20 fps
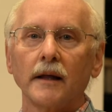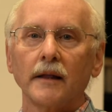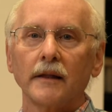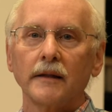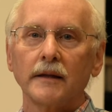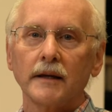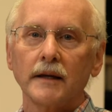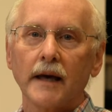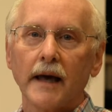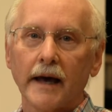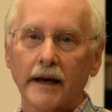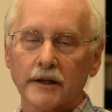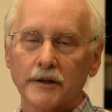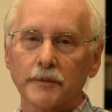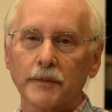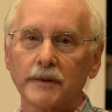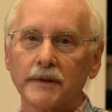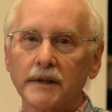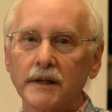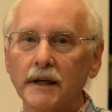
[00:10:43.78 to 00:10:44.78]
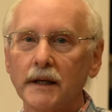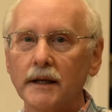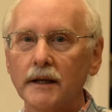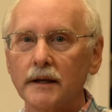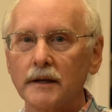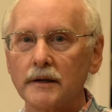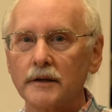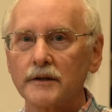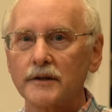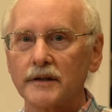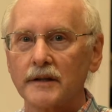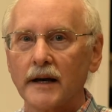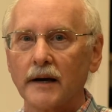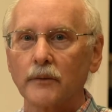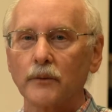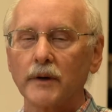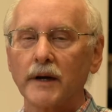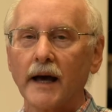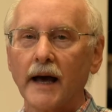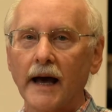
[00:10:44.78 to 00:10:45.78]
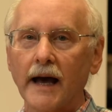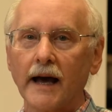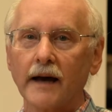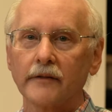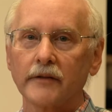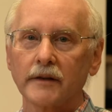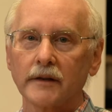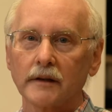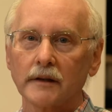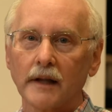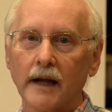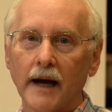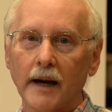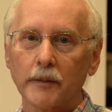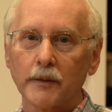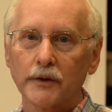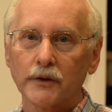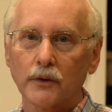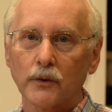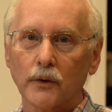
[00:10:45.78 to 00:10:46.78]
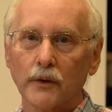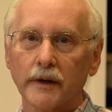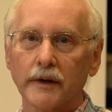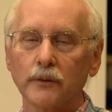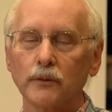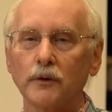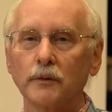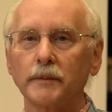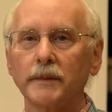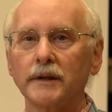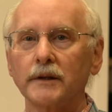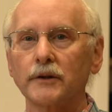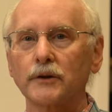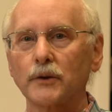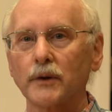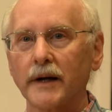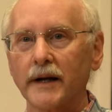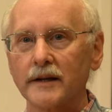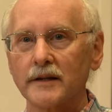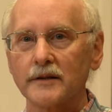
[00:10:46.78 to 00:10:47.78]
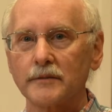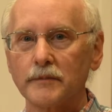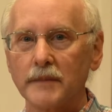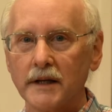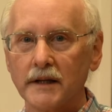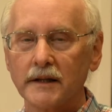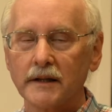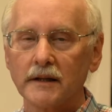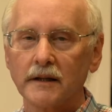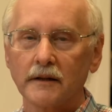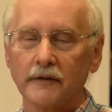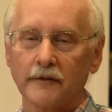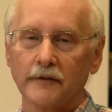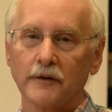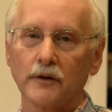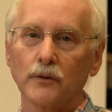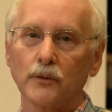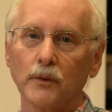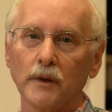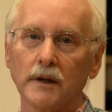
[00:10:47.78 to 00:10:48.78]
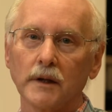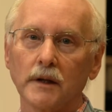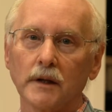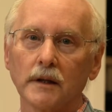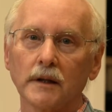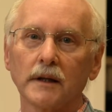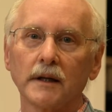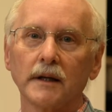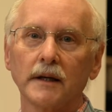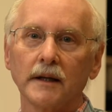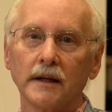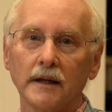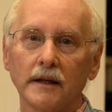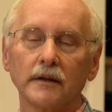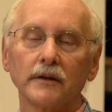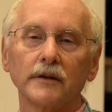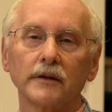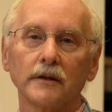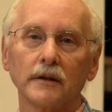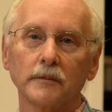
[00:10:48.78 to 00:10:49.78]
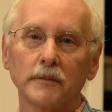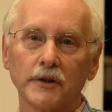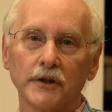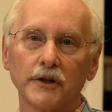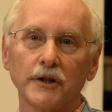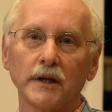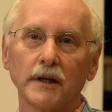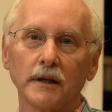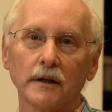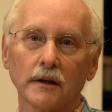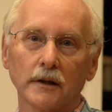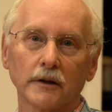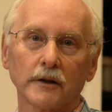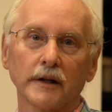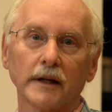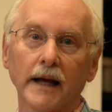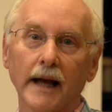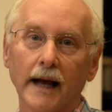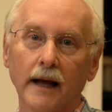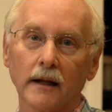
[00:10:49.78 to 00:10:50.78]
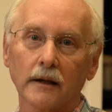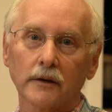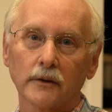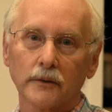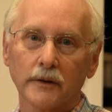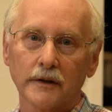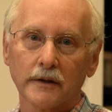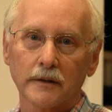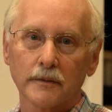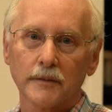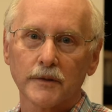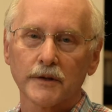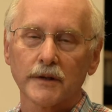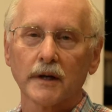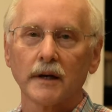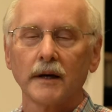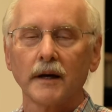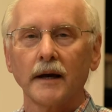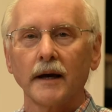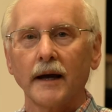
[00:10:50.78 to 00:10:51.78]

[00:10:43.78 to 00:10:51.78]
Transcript: the expertise that we have in the laboratory will be transmitted, if you will, into the machine learning algorithms.